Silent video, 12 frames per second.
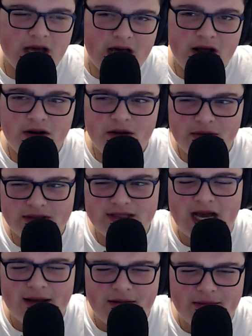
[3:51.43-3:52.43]
I don't know what
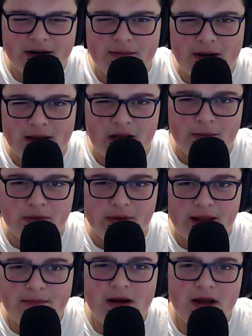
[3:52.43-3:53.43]
time I'm gonna probably upload.
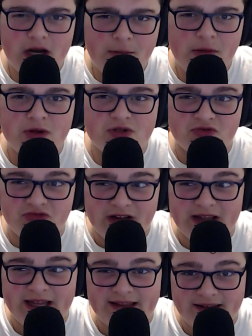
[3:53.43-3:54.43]
I'm probably gonna upload this
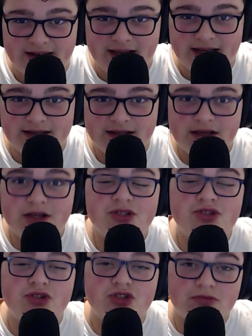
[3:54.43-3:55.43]
real late tonight.
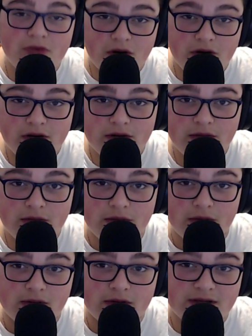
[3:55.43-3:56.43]
So tomorrow
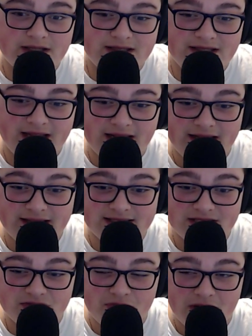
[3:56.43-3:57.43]
or take a
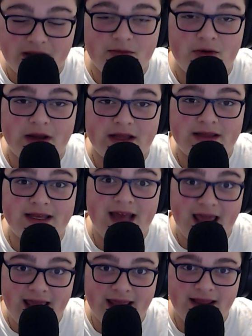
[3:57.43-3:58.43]
listen, it's one in the morning
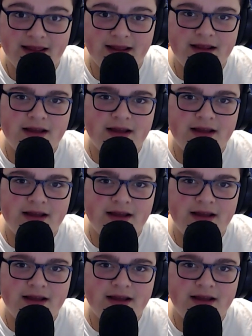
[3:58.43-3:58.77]
today.